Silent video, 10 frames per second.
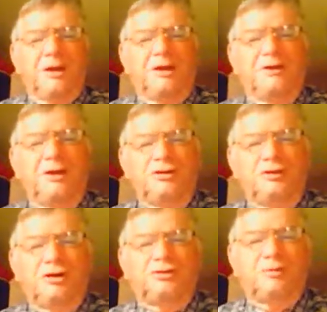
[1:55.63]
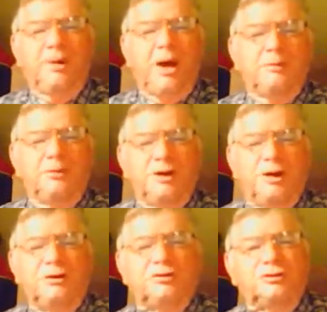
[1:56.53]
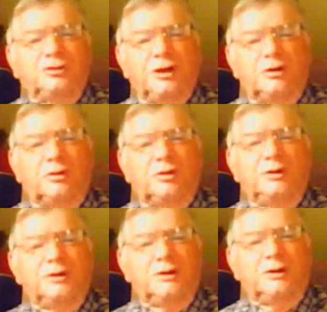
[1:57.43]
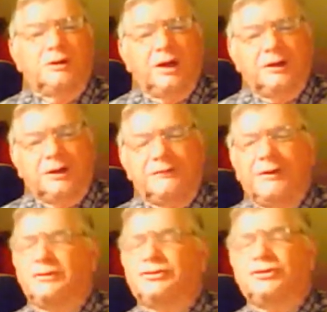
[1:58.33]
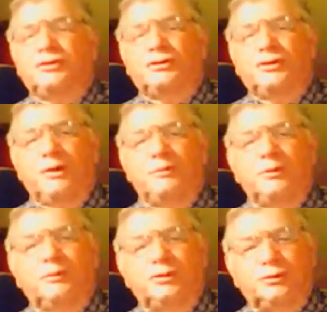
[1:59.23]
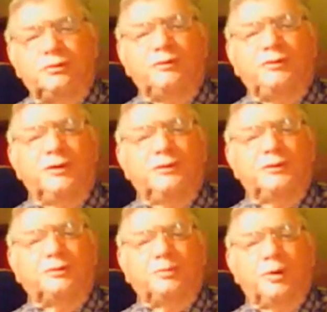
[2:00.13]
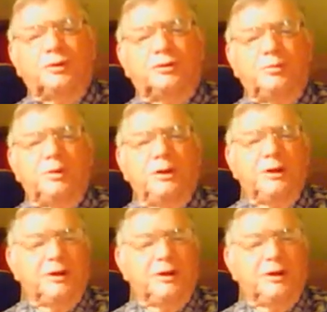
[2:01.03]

And then you can get your Bible down you can say, Lord, now that I've asked you to save me, would you reveal this book to me?